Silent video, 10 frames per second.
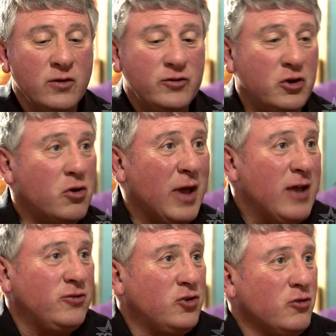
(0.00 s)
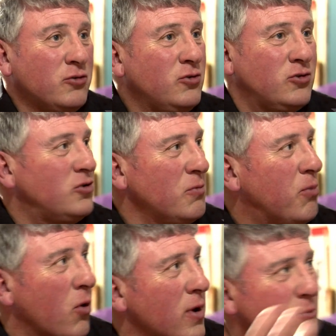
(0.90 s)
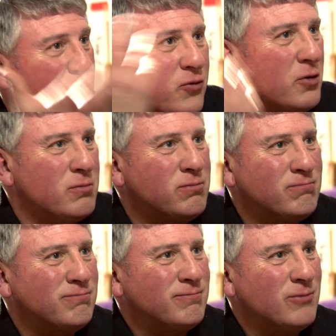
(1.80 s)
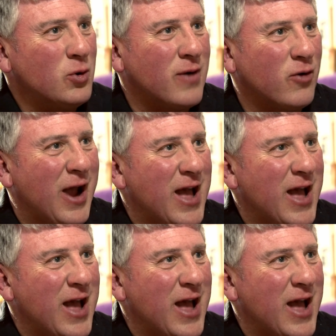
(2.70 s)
So you guys just do poems for whoever